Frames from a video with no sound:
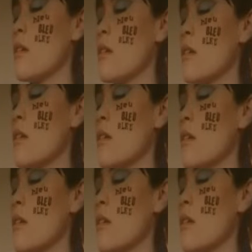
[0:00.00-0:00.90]

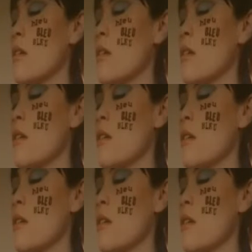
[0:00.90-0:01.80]

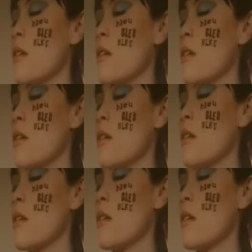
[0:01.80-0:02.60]
This person isn't speaking.